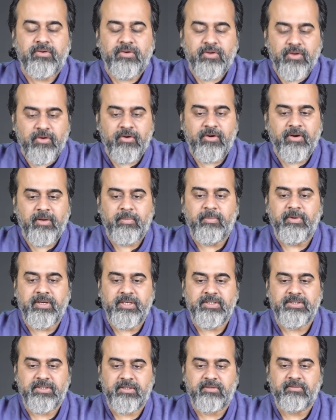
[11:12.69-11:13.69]
to your
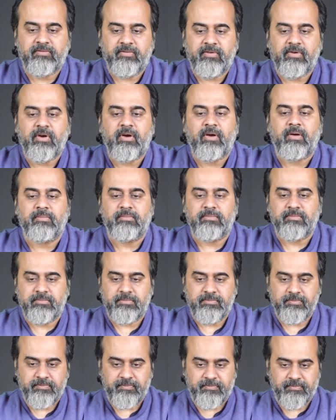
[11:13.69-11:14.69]
liberation
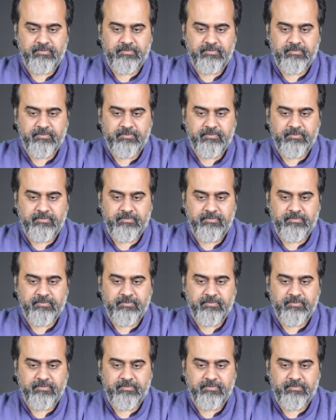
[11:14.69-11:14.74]
from.